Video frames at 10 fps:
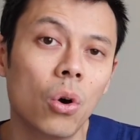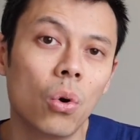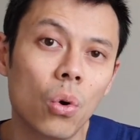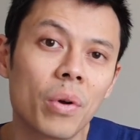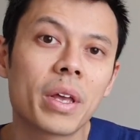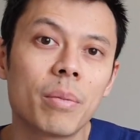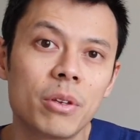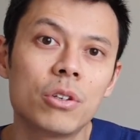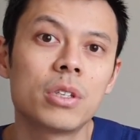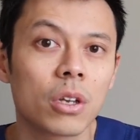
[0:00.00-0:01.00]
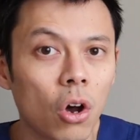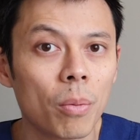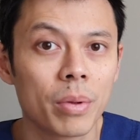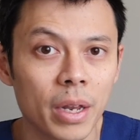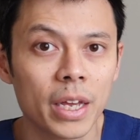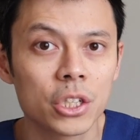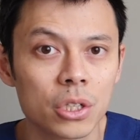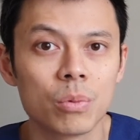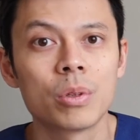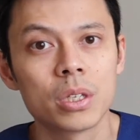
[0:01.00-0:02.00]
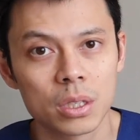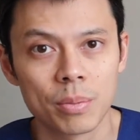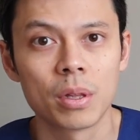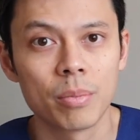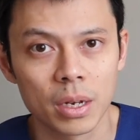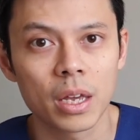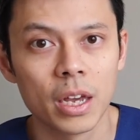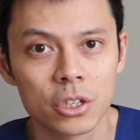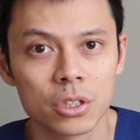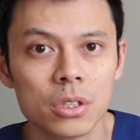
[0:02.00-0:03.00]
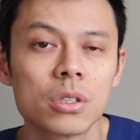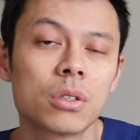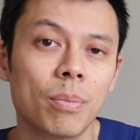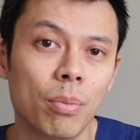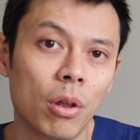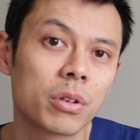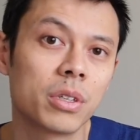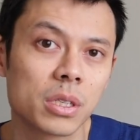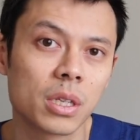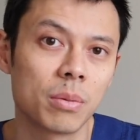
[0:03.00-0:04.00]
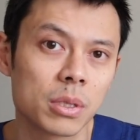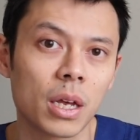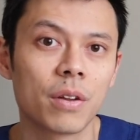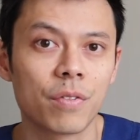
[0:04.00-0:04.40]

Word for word: or it can be used in combination with the stimulant medications to block the sleep side